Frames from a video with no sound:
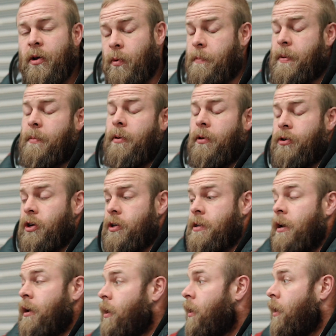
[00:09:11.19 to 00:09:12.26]
You want people who just
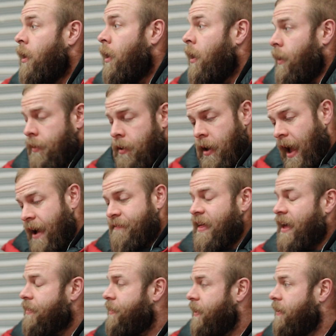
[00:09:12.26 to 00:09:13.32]
have
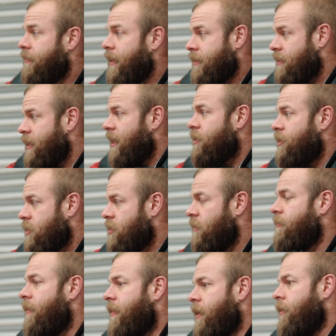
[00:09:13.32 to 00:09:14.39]
that thing, that selection of
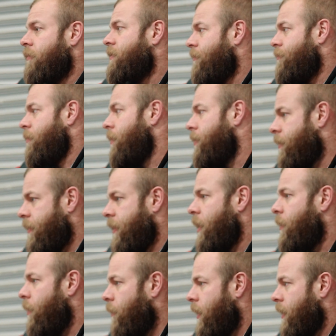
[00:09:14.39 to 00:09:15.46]
stuff that they use every month, and they
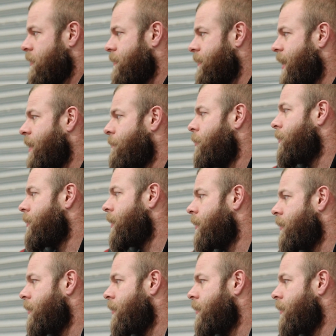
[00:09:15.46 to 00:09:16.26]
know it works and they're happy with it.